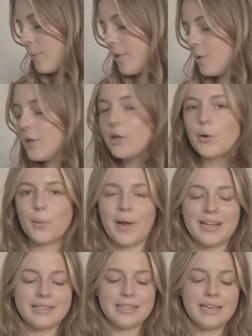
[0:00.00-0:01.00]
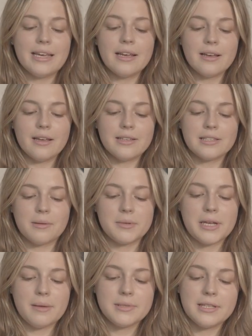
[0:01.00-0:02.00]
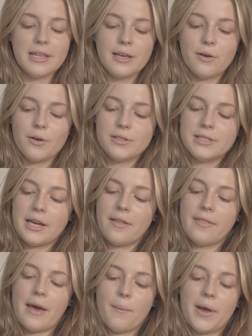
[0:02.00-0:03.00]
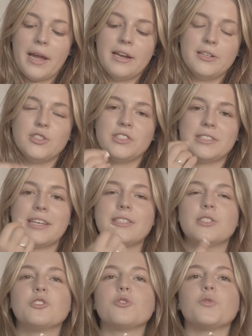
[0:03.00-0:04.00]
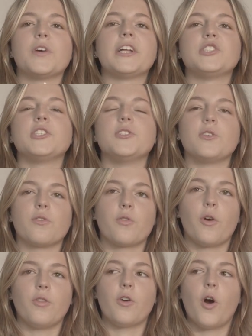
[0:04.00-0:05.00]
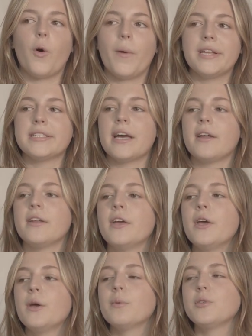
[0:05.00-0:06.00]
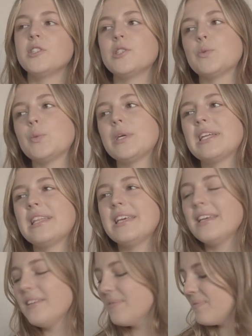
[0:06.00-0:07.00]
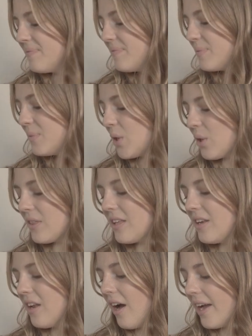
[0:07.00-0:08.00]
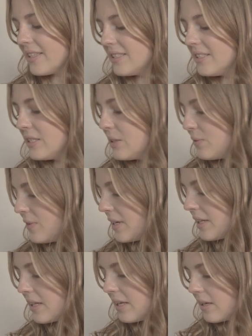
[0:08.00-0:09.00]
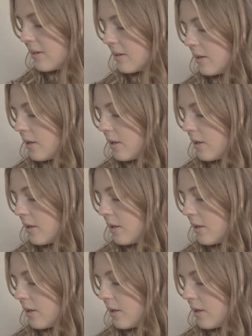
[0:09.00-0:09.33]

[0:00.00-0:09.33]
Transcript: swallow it correctly, sometimes it like goes down that way and it just like scratches your throat the whole way down, which is really not the nicest feeling.